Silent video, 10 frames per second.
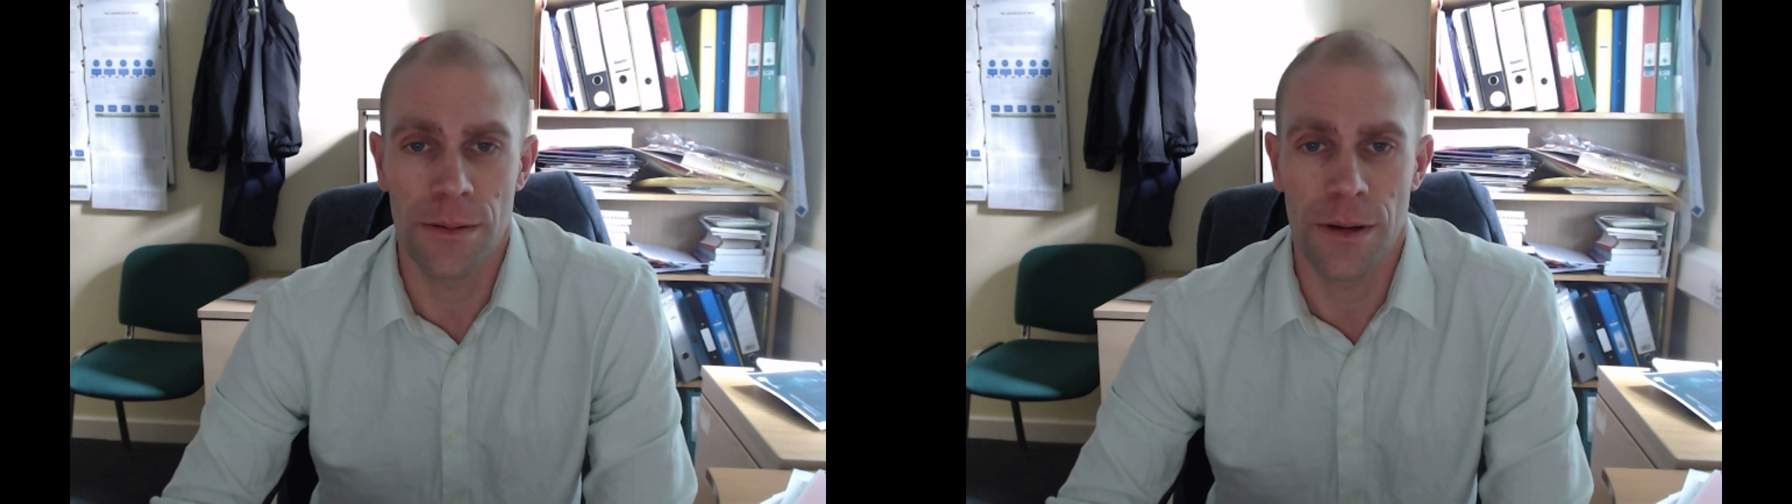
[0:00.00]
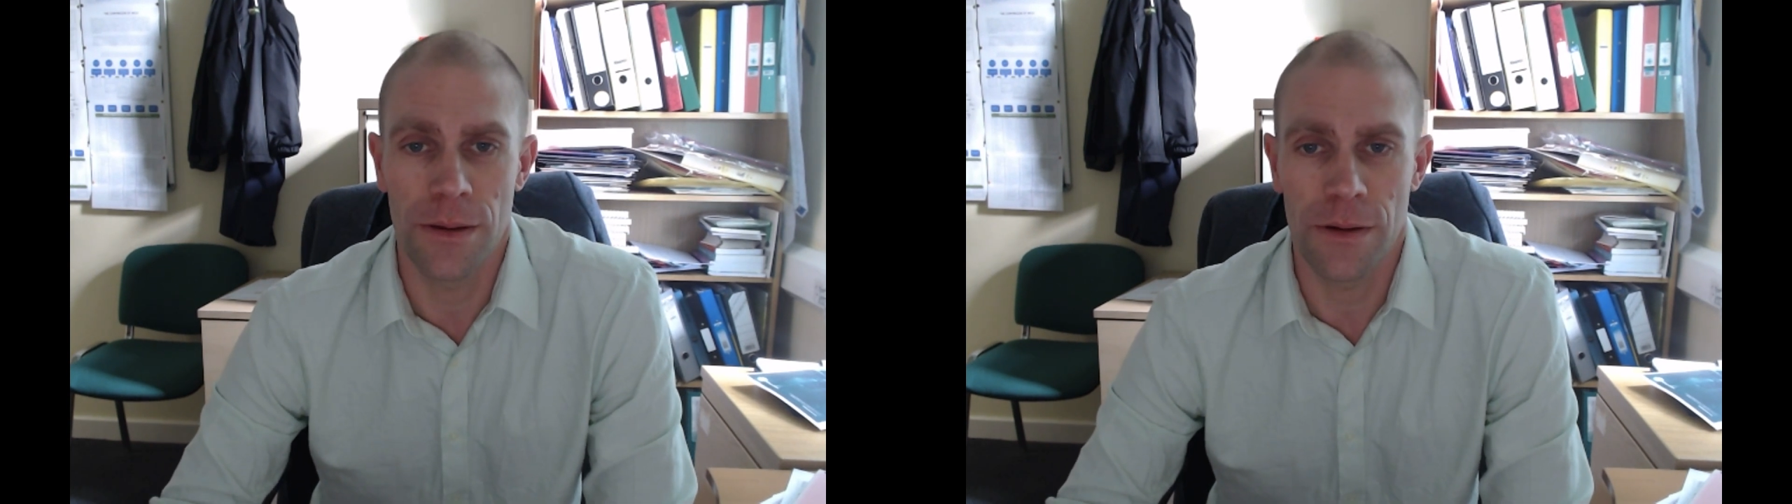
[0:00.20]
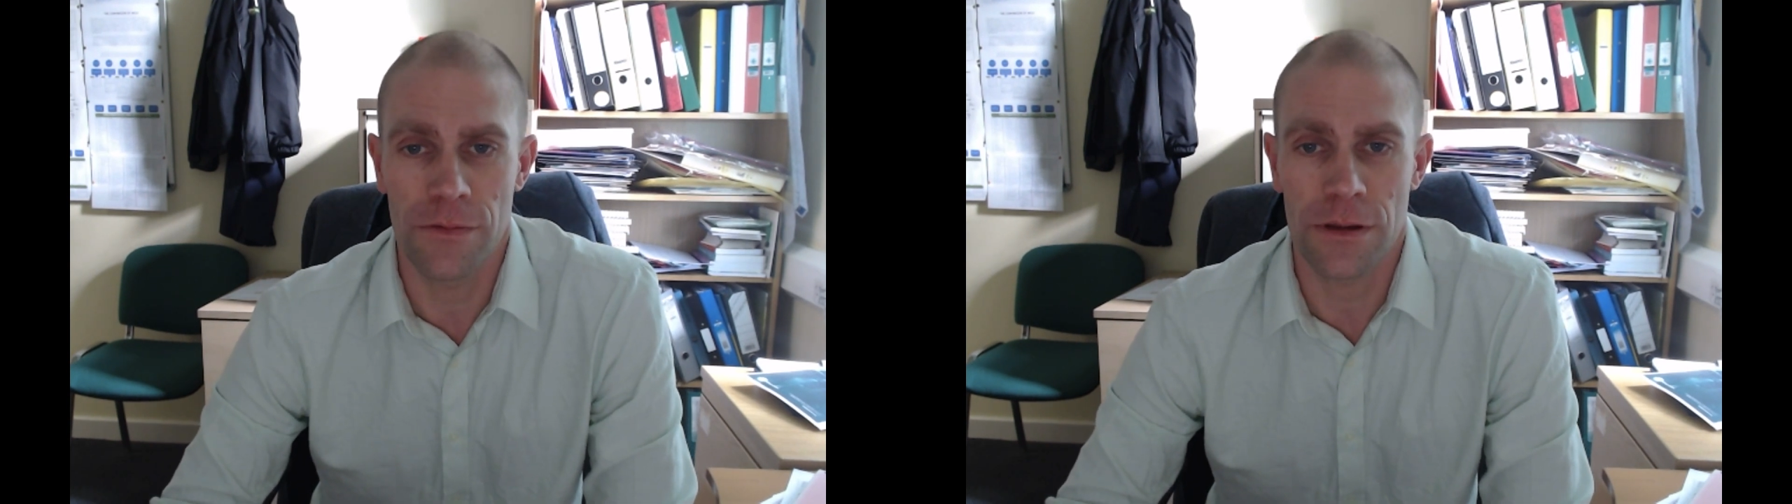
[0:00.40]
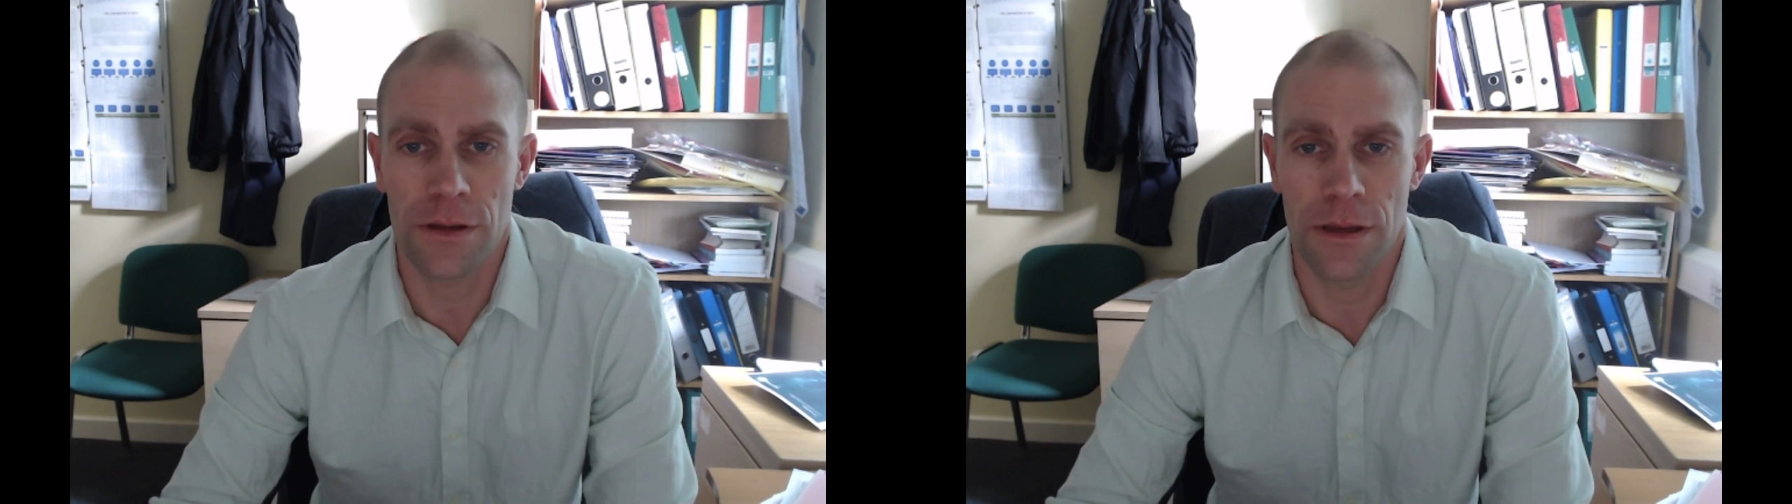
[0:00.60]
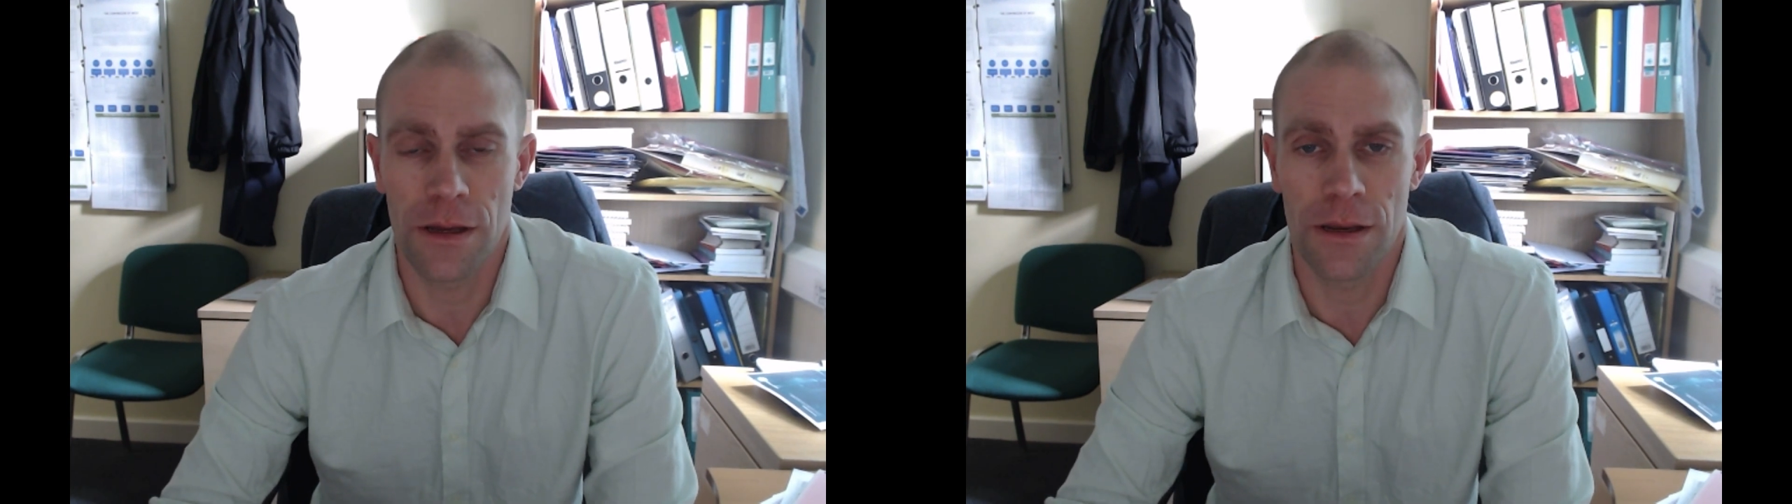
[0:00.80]
and hope you have
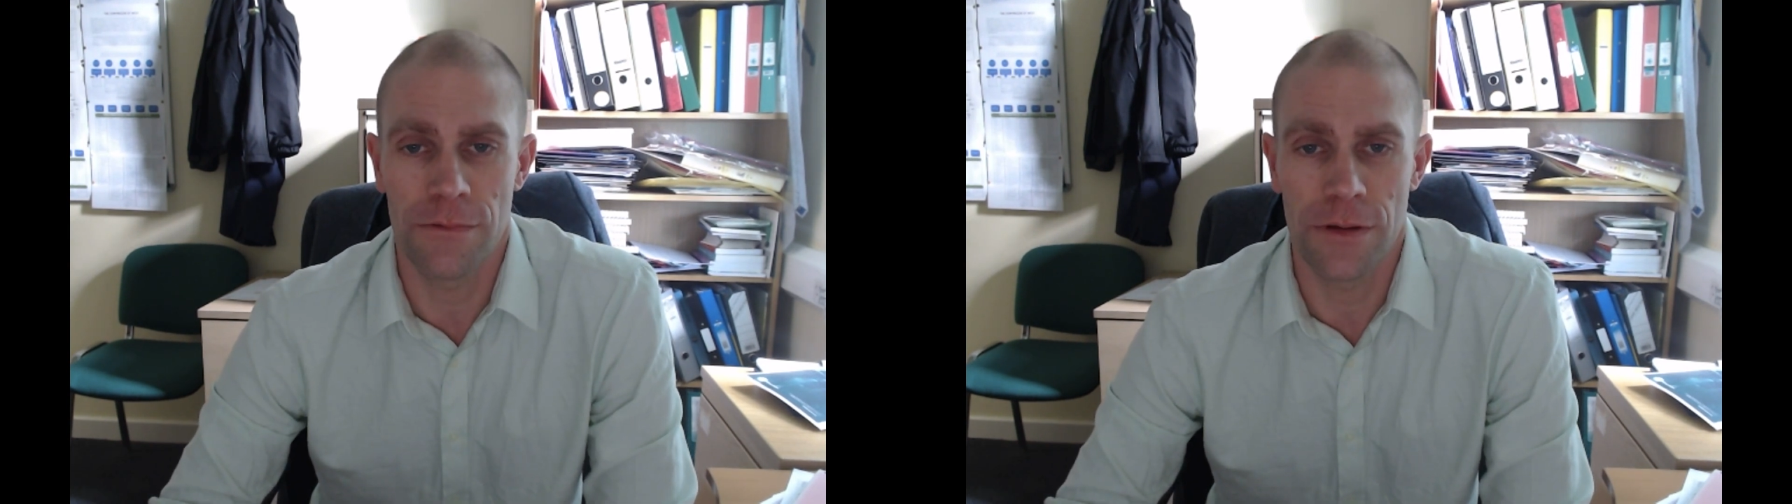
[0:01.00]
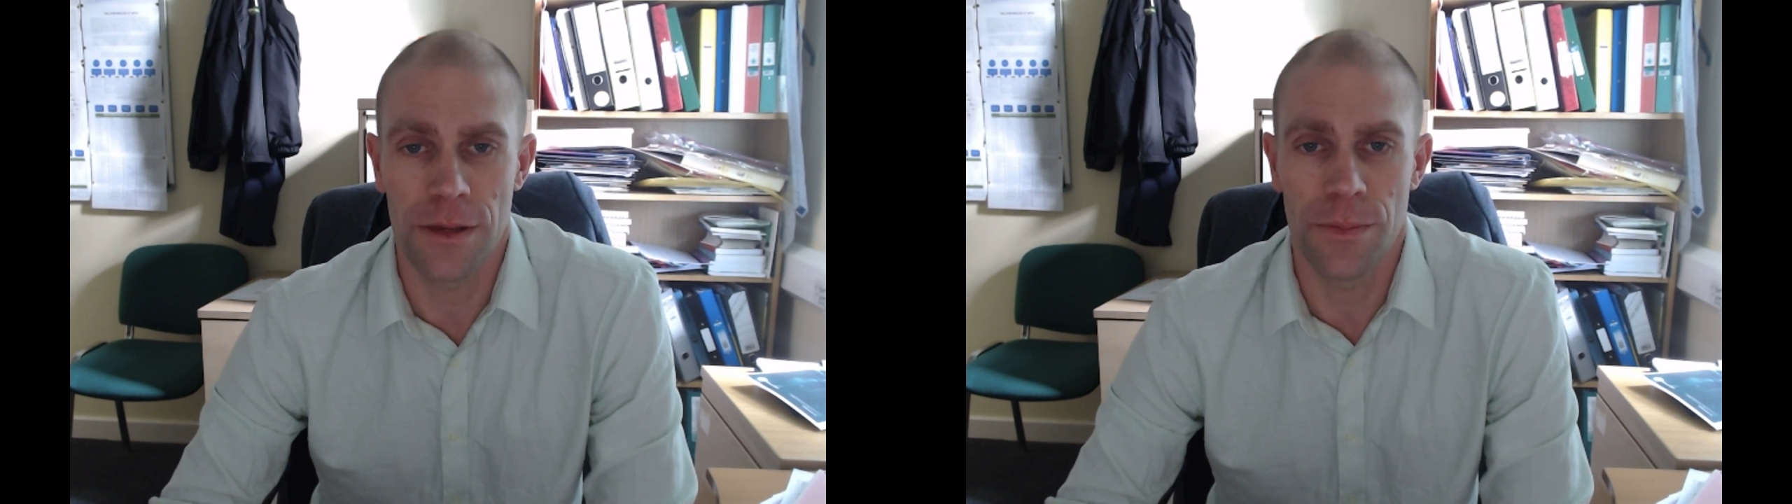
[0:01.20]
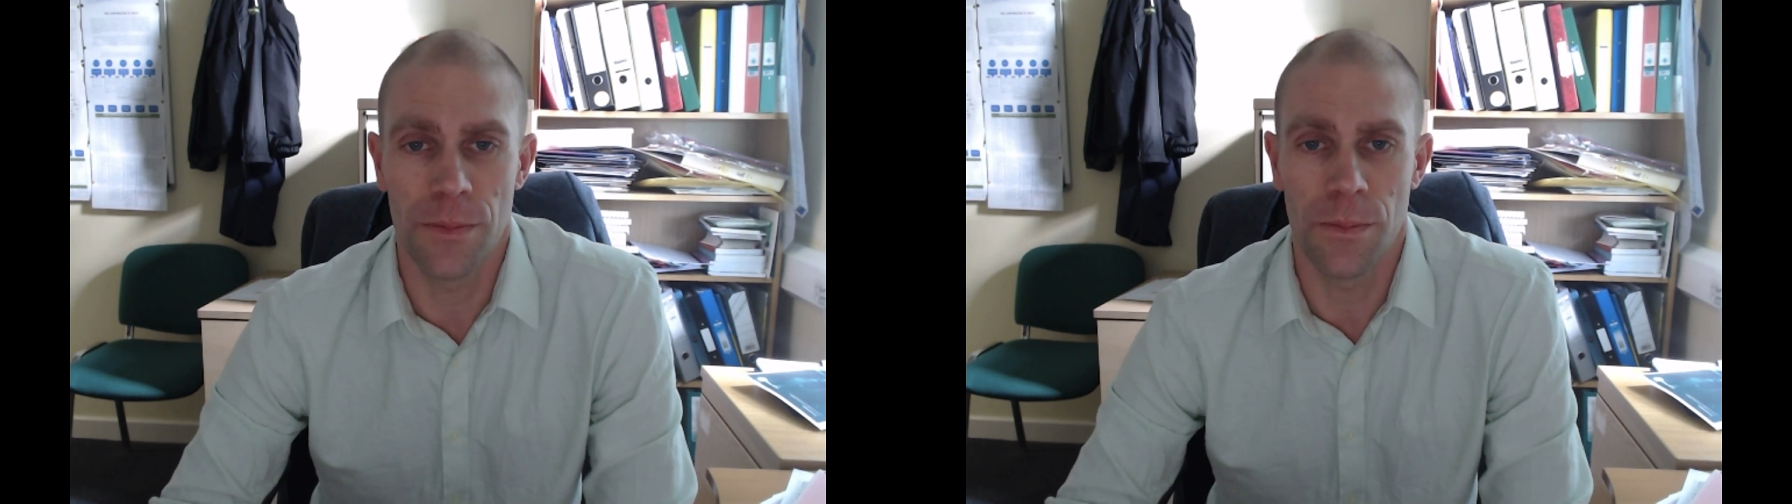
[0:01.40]
a lovely